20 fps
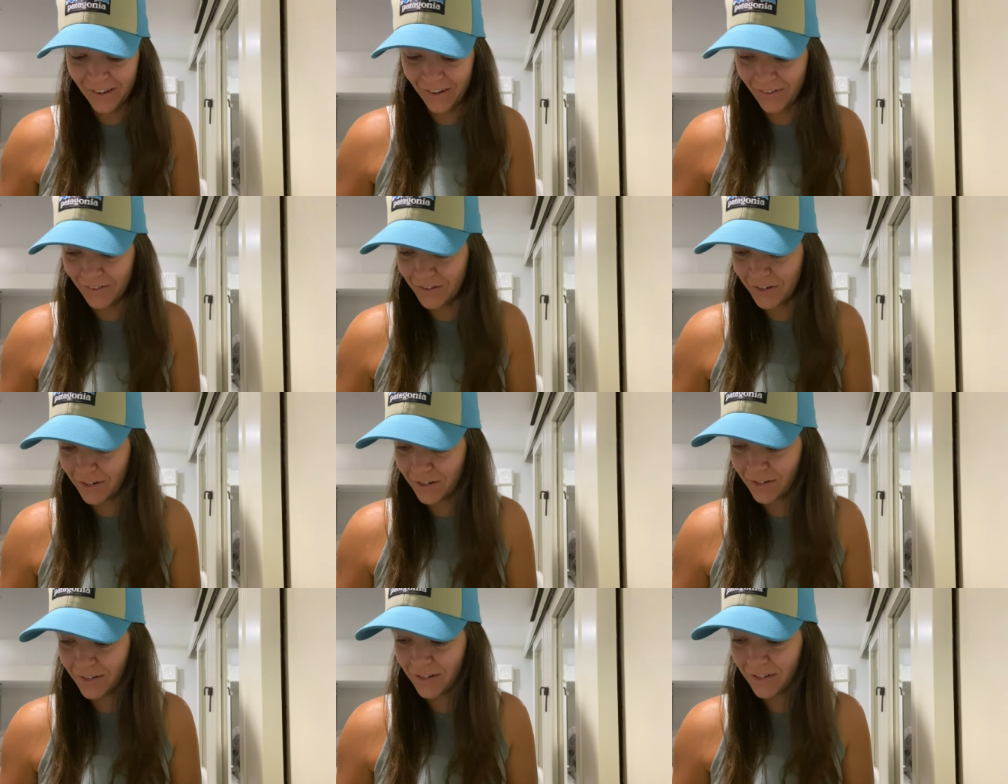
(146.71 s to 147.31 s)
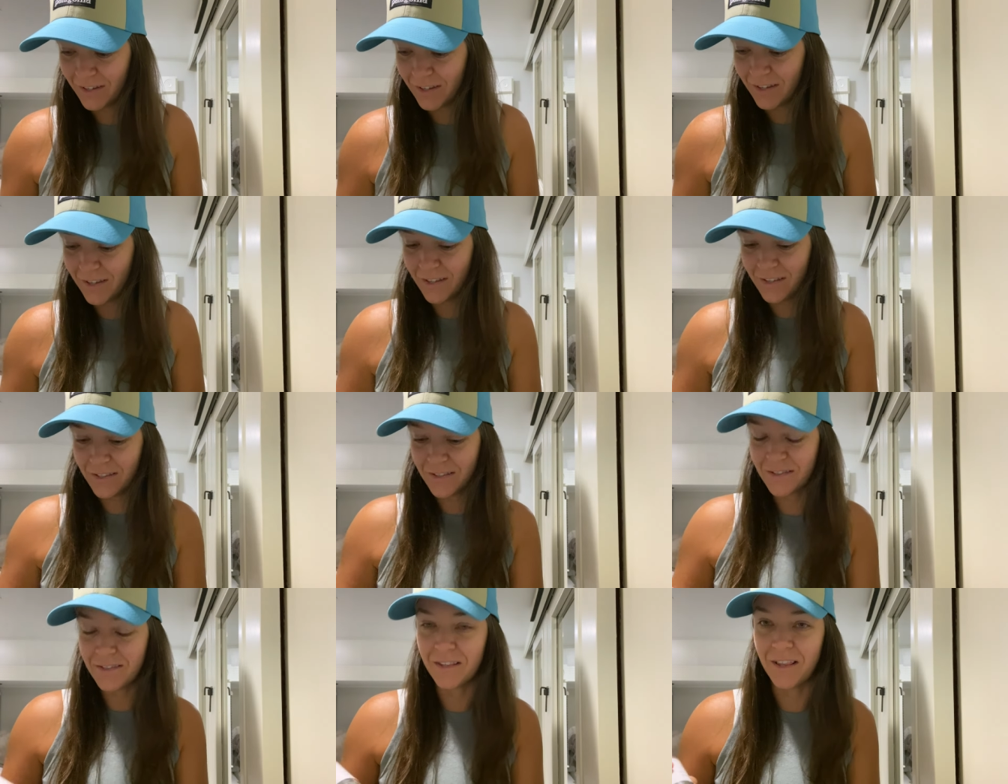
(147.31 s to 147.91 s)
on your
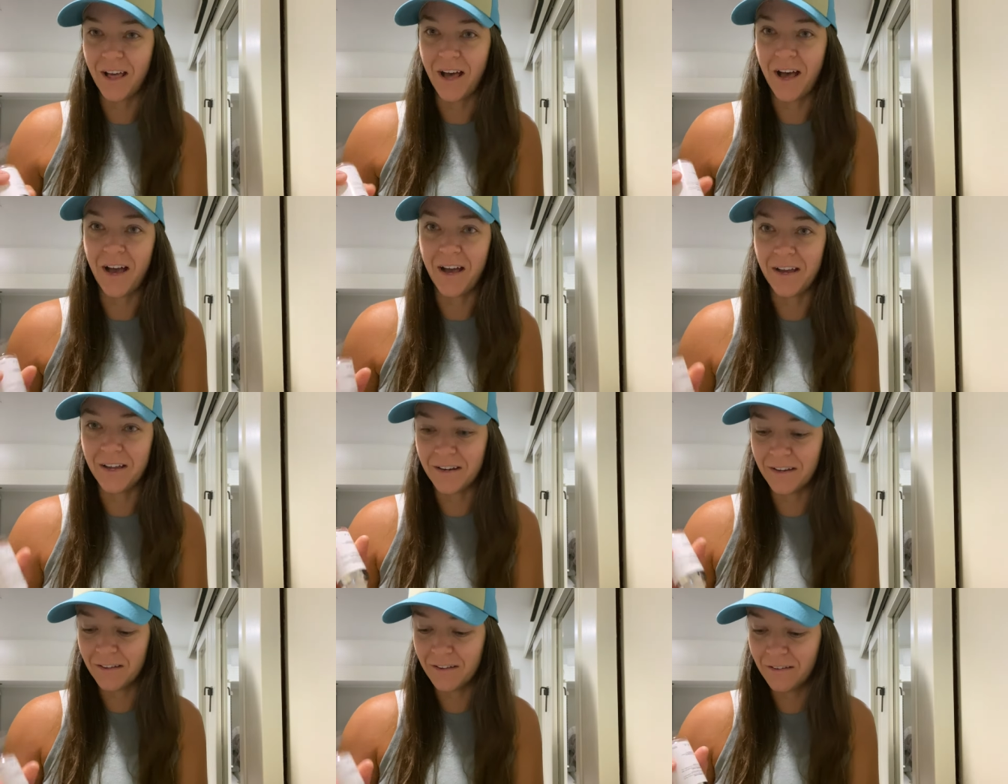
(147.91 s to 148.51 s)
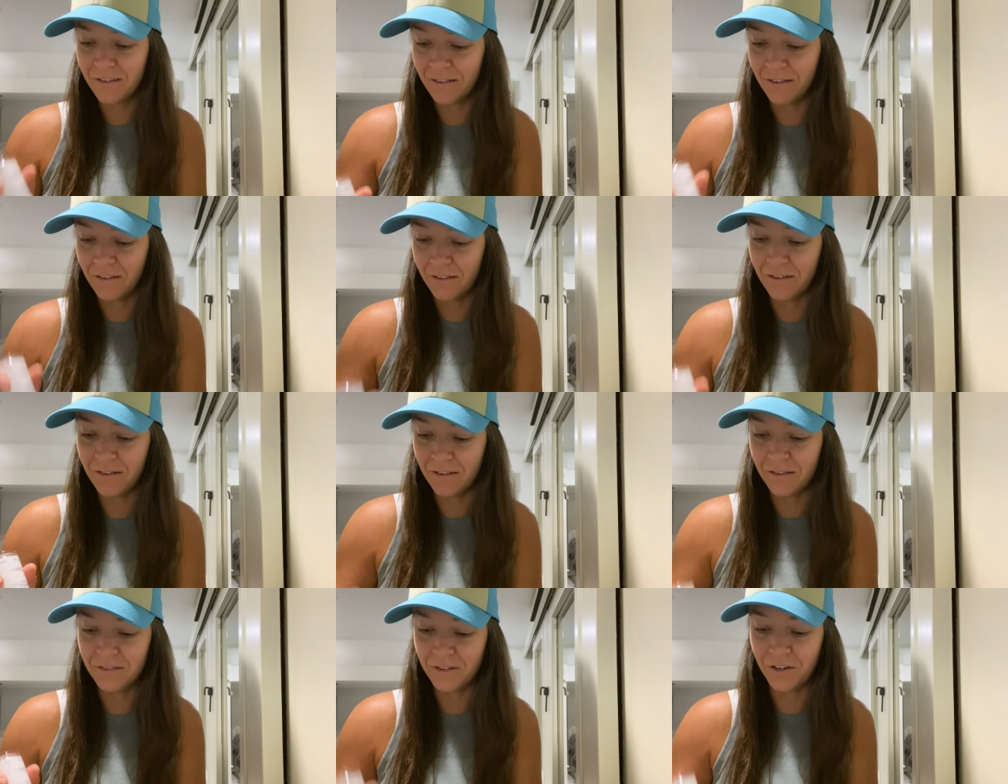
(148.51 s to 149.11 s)
slide
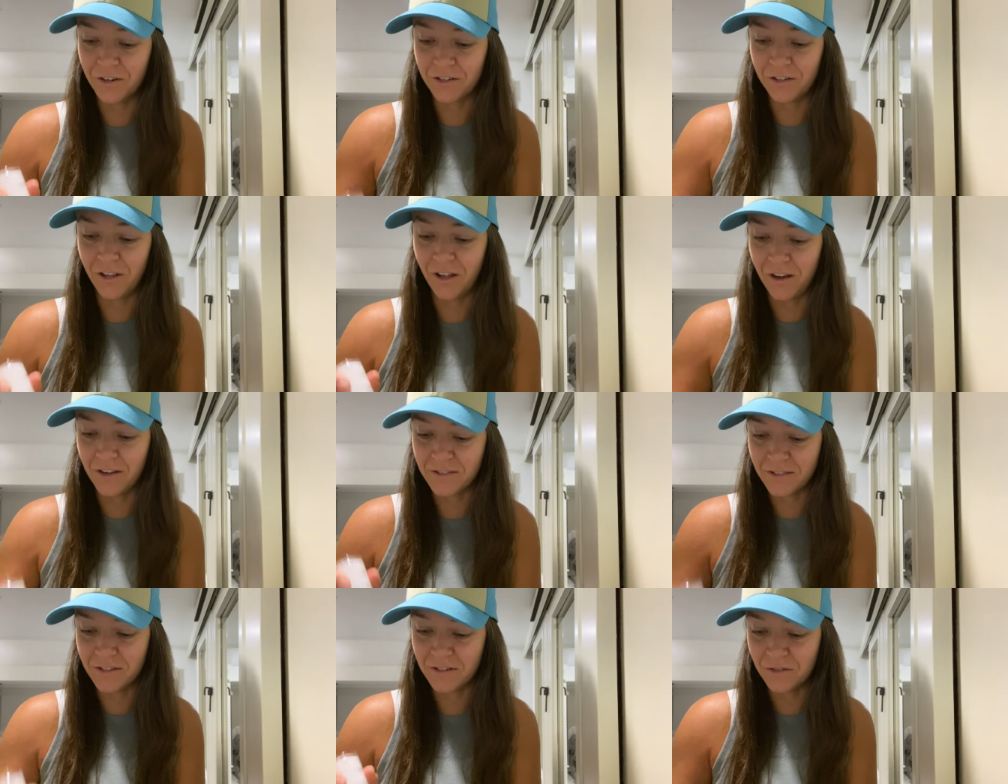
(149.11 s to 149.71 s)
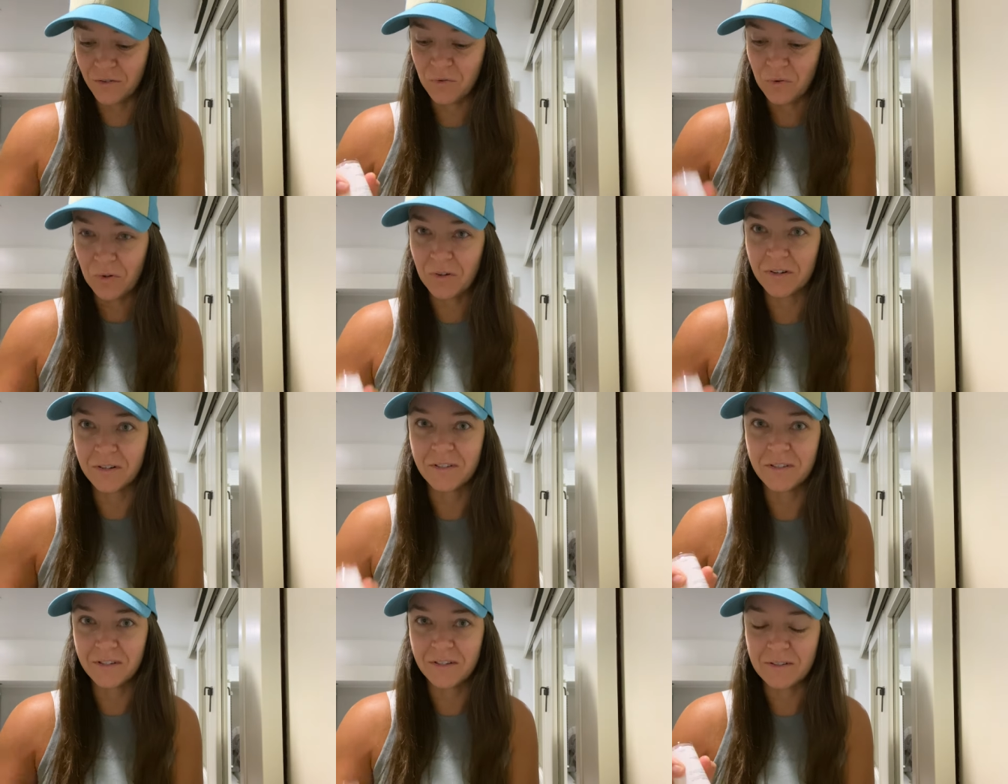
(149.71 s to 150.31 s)
uh, your closet
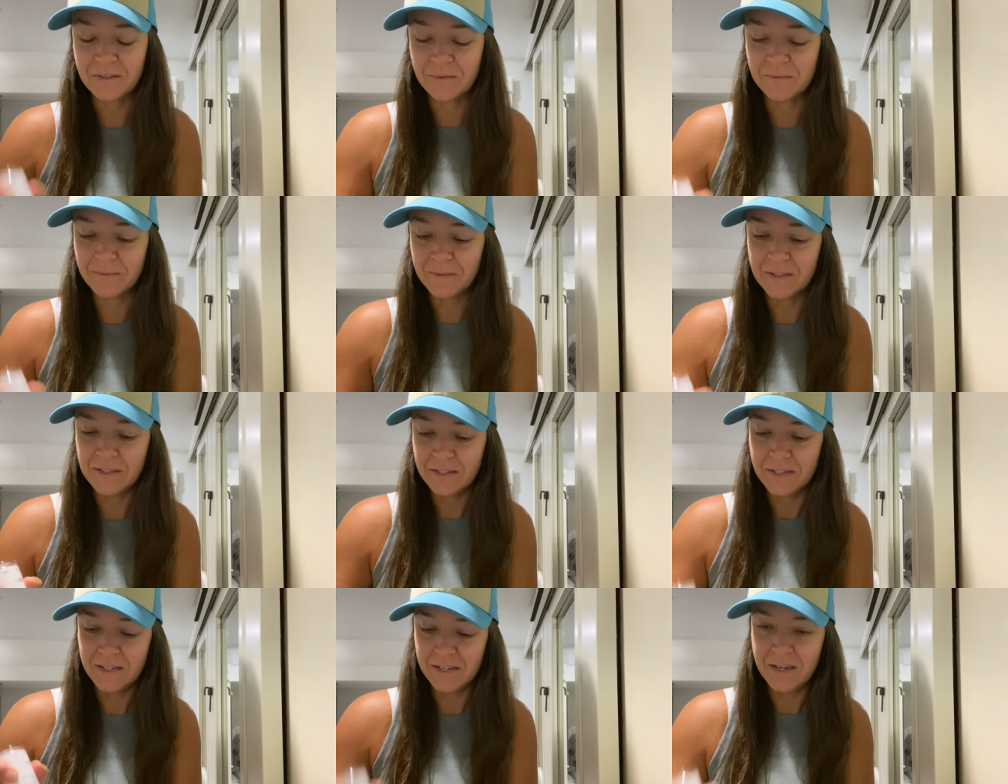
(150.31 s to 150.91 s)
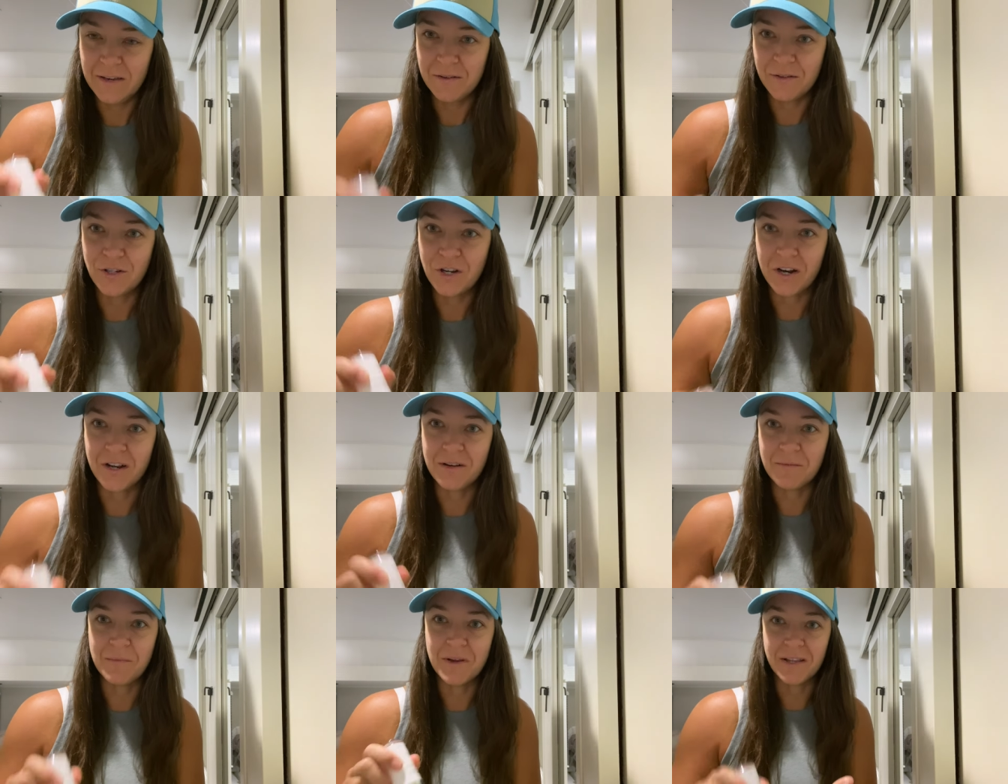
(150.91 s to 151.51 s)
door. So I'm
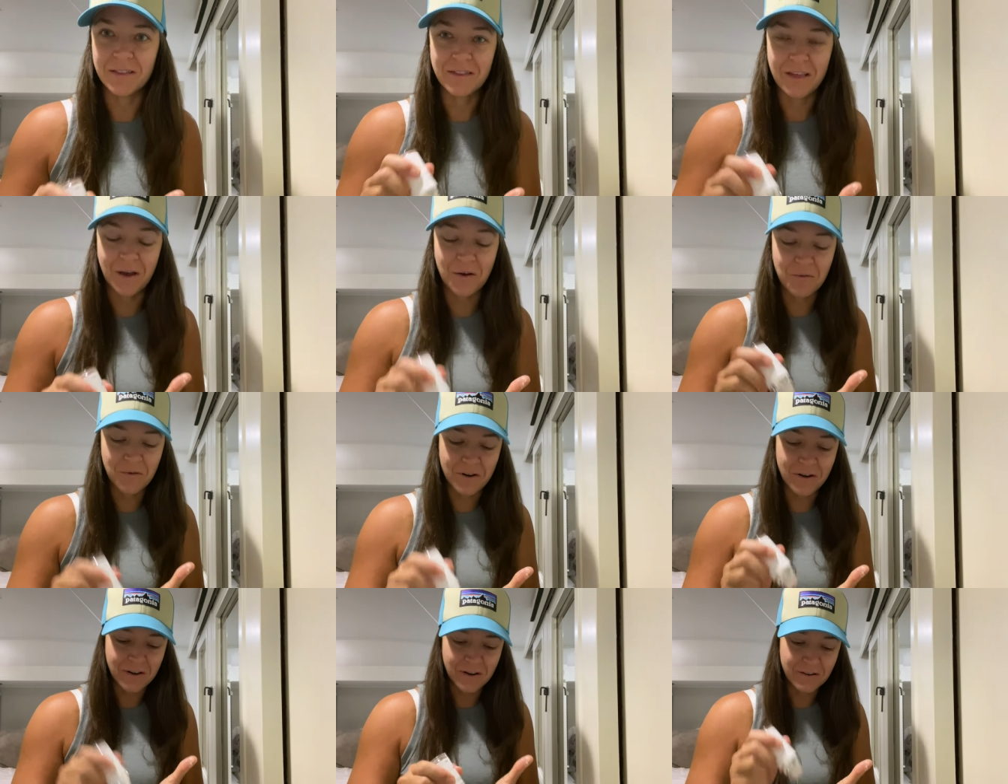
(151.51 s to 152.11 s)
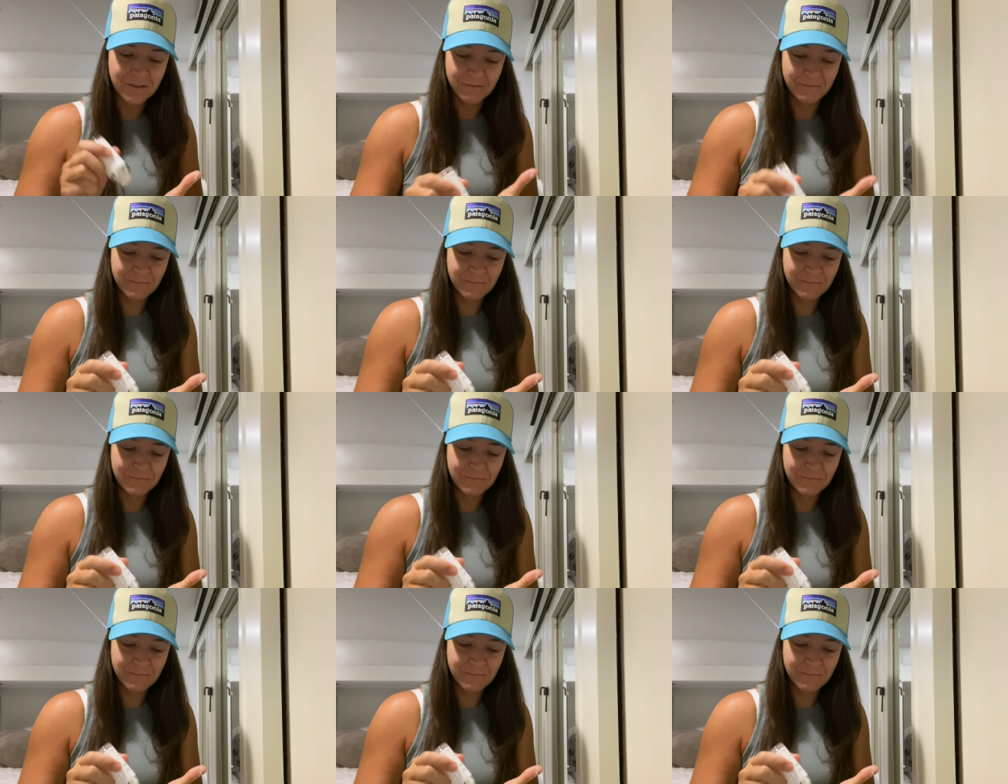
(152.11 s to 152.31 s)
trying to make that work.